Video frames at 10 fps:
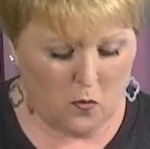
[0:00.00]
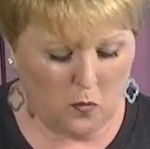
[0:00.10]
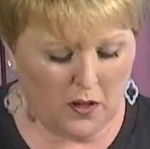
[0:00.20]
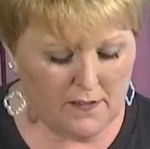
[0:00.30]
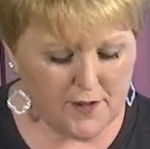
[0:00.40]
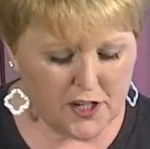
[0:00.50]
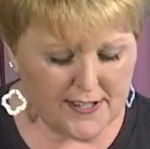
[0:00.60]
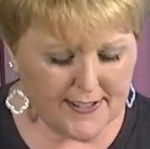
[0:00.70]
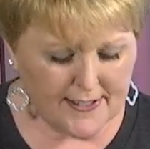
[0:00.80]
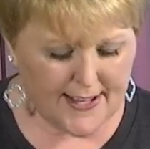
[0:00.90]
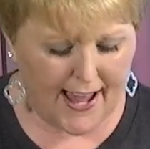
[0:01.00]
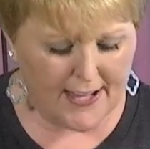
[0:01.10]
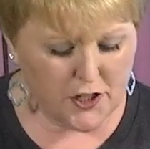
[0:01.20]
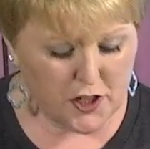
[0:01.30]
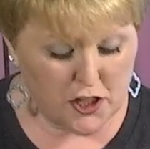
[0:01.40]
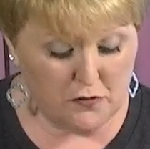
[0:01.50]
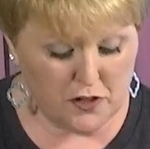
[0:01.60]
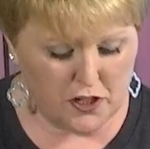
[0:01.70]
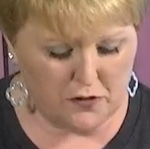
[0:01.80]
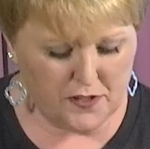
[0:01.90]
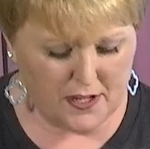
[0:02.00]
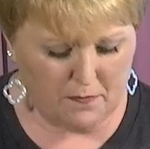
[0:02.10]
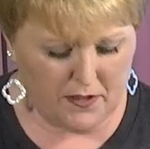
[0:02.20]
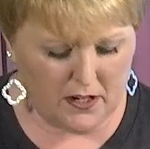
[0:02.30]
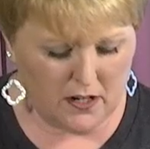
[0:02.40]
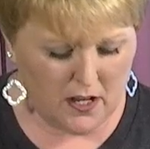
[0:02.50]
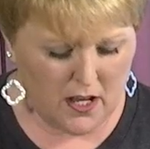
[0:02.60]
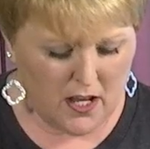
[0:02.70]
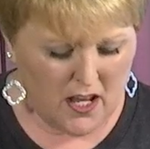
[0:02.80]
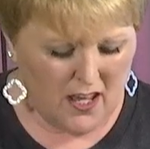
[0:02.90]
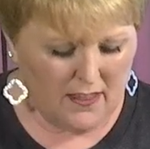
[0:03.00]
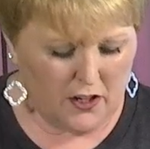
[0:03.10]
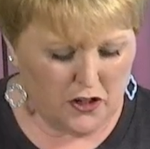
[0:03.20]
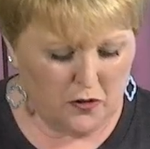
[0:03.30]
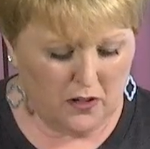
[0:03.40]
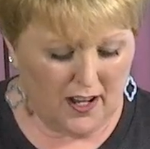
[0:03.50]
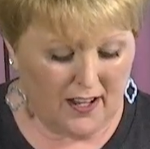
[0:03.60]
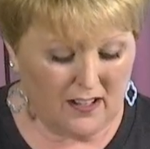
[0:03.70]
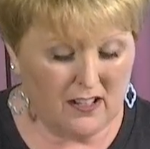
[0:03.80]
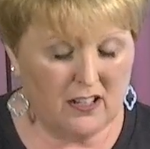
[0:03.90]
What if Jesus asked you to do something that you're like,